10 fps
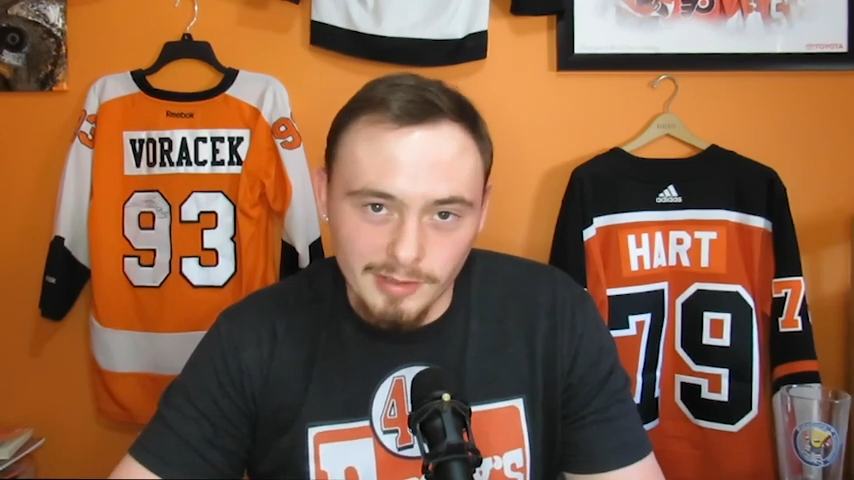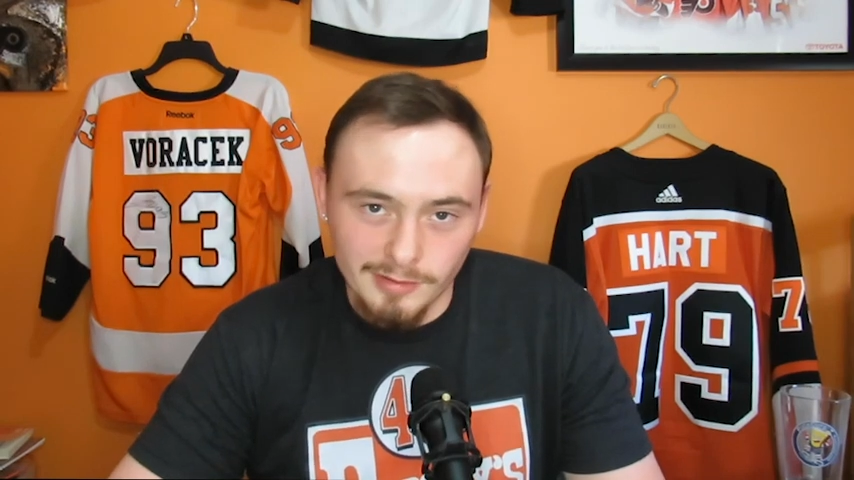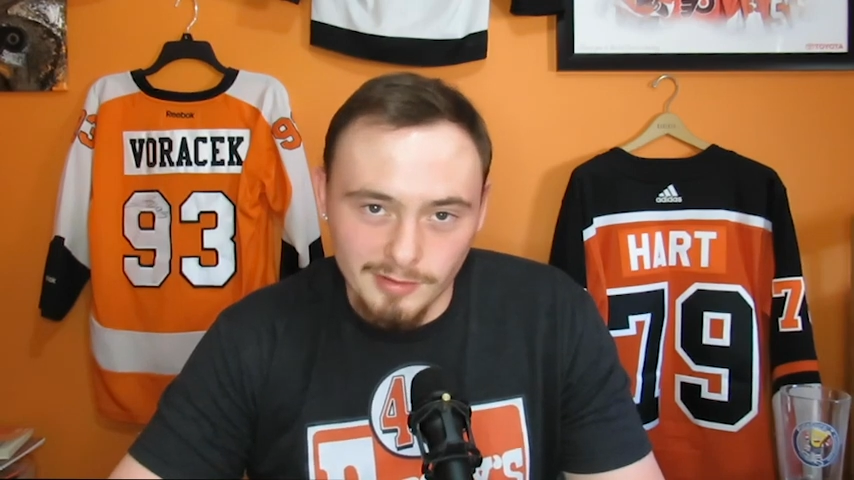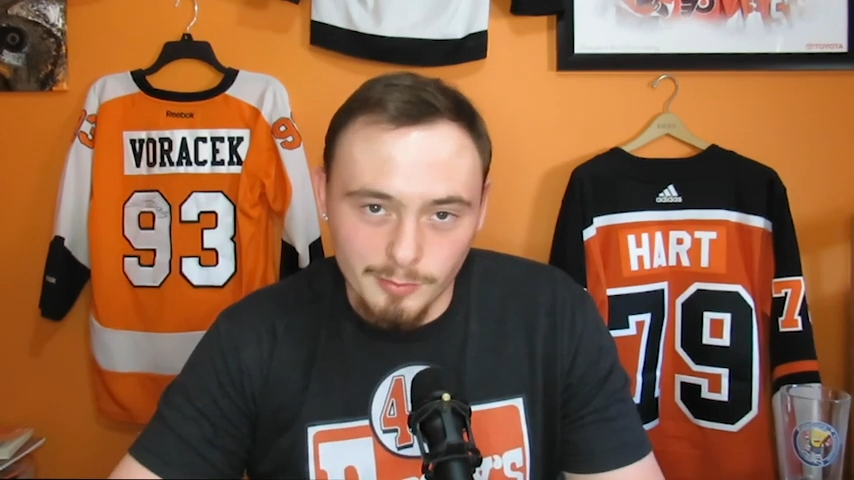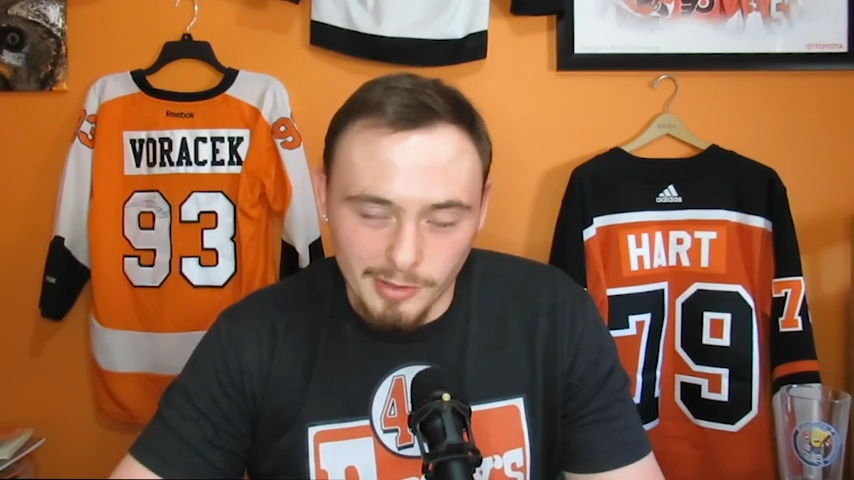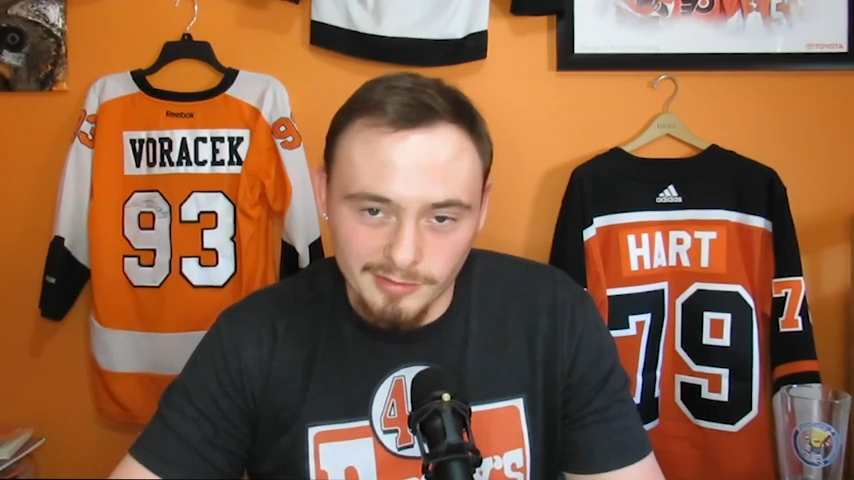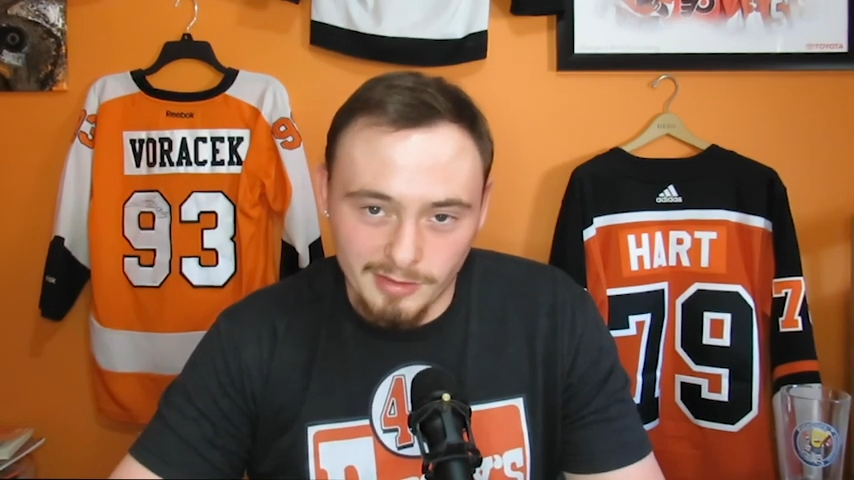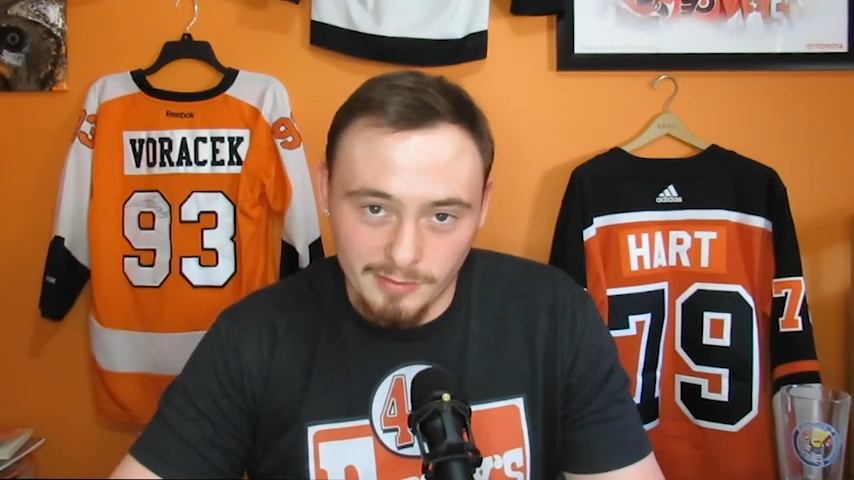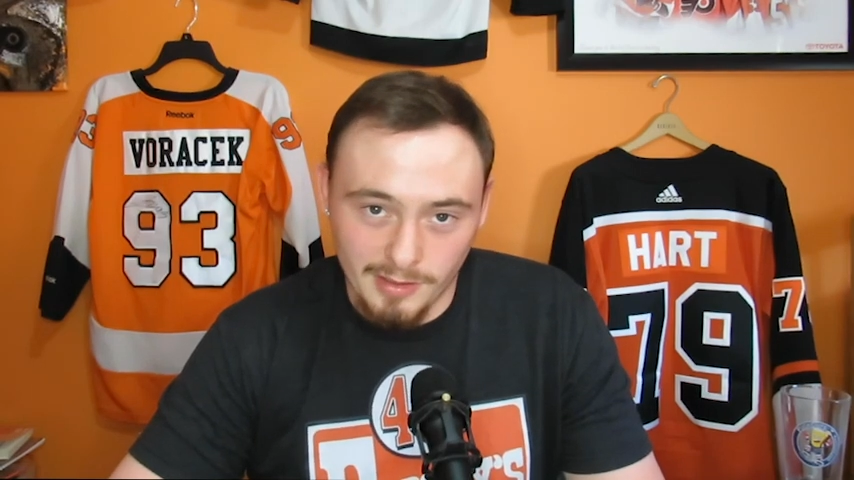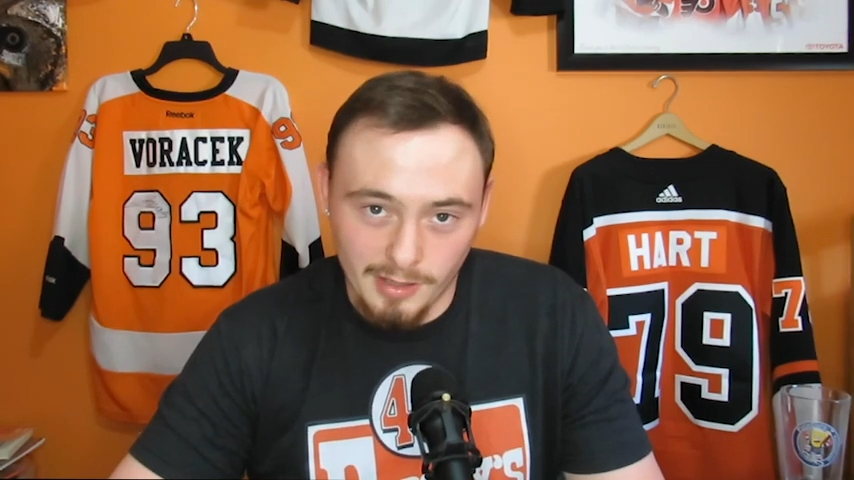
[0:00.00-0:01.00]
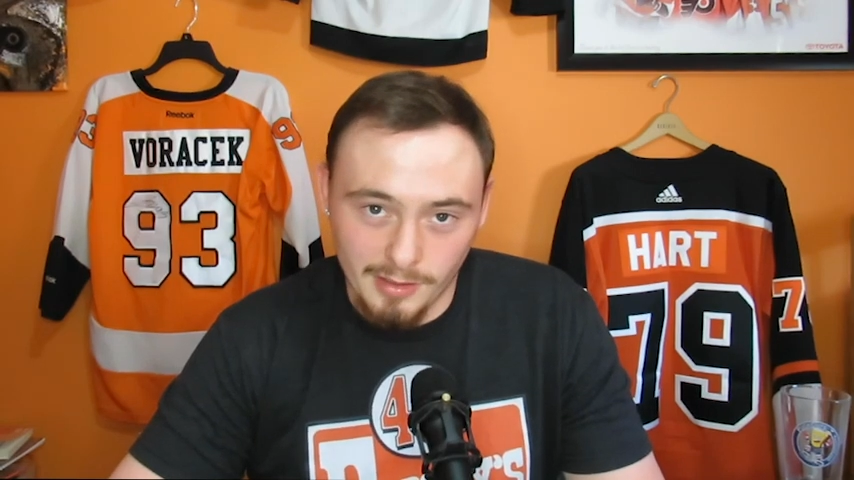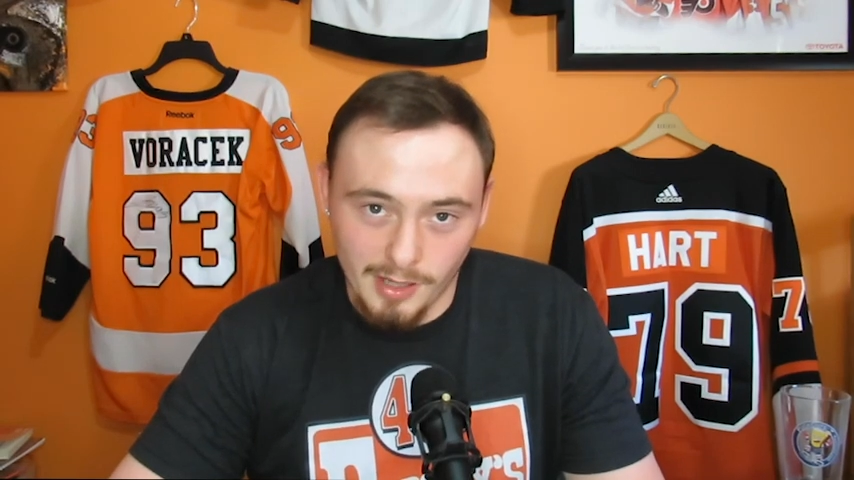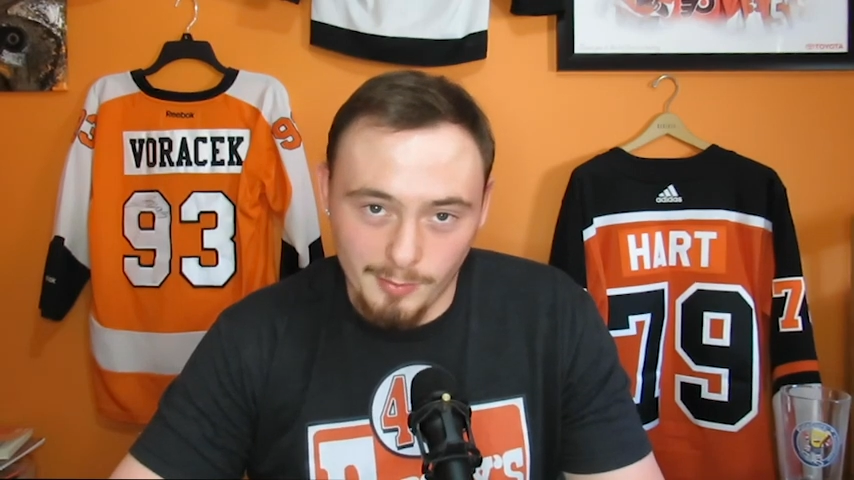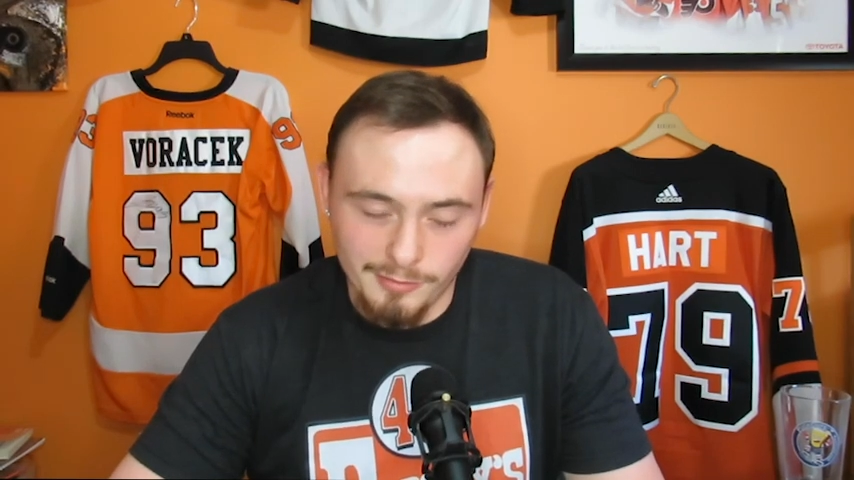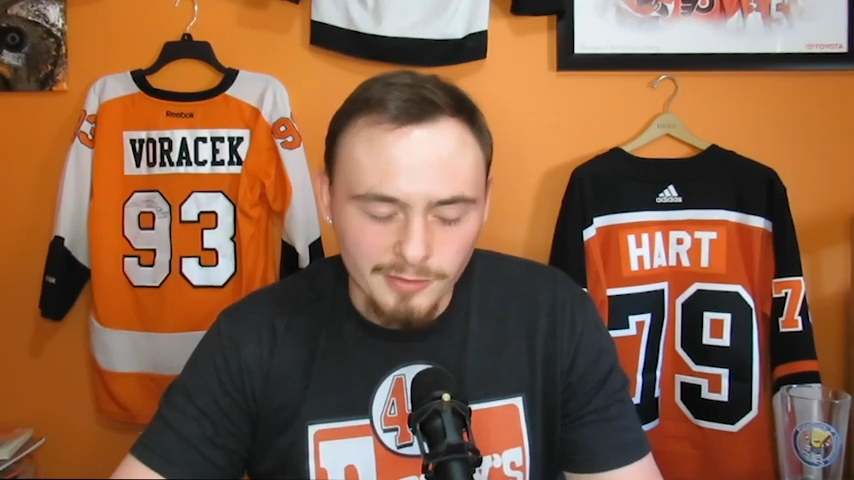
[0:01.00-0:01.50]
is the president of
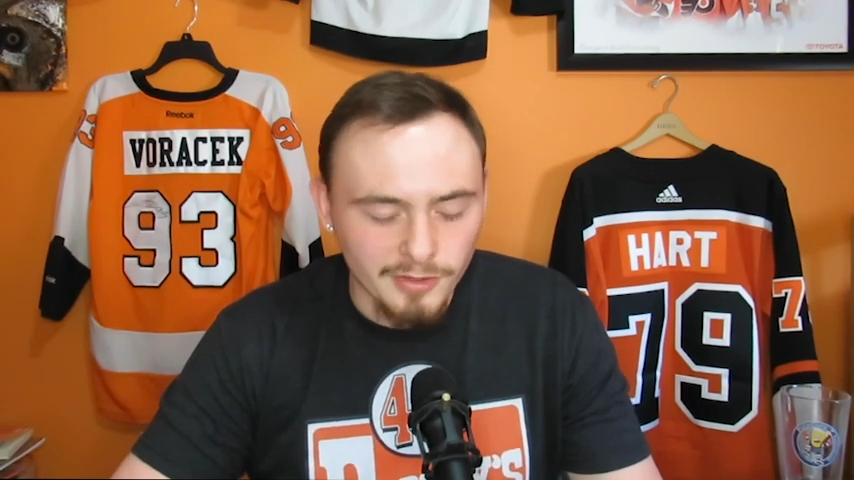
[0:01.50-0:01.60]
Hockey Ops.